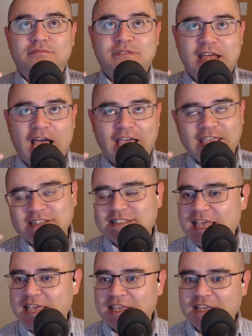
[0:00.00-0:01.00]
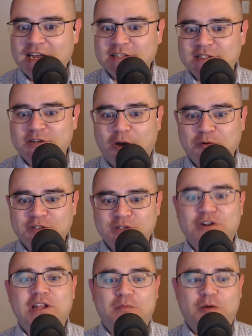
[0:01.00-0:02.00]
I guess taking it as an
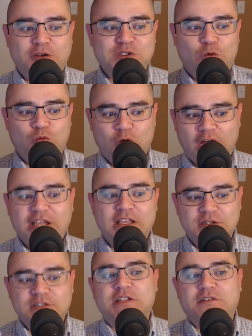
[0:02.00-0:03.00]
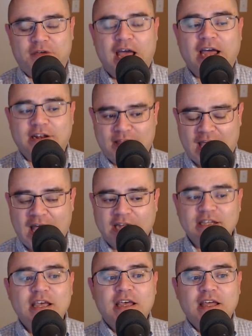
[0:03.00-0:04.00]
opportunity, but also running into the fact that
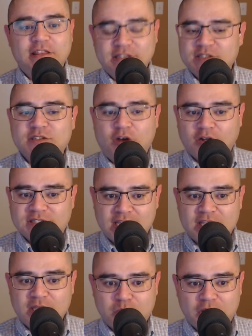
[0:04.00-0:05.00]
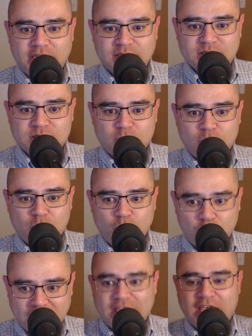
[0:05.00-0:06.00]
this is all taking place
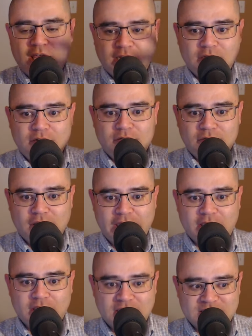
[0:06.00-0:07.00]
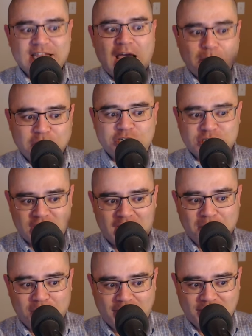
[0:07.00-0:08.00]
within like established
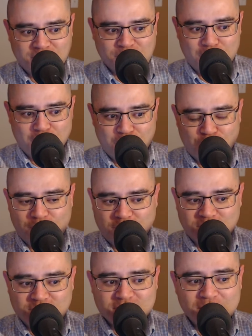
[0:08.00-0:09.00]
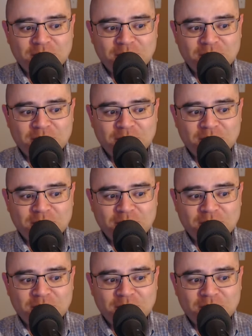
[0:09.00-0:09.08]
timelines from the movies.